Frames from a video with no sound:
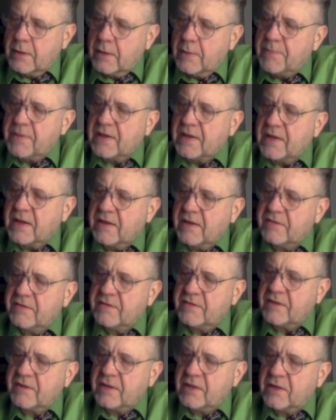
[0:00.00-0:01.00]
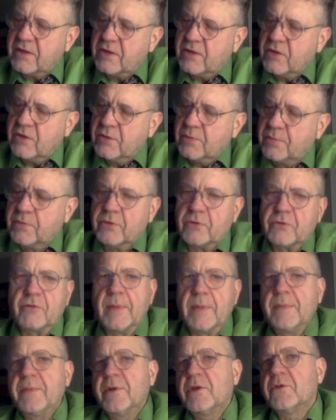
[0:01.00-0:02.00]
because it's a cube root,
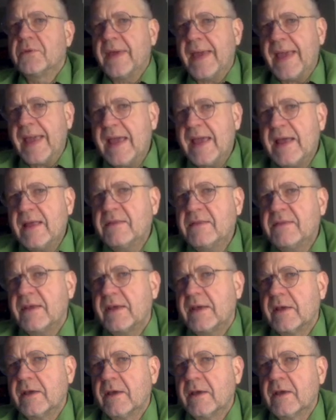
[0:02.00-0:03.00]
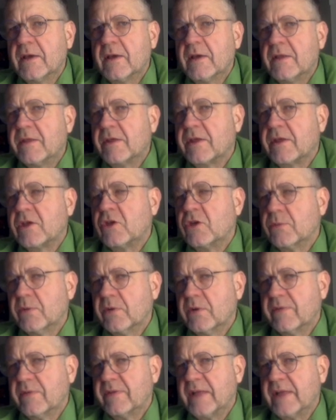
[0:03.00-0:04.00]
remember you can take the cube root
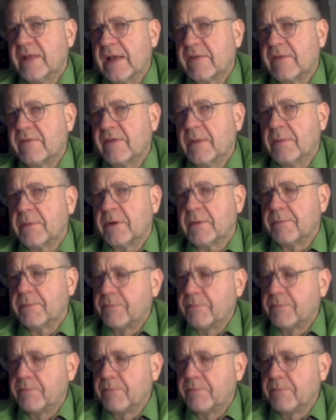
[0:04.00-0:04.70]
of a negative number.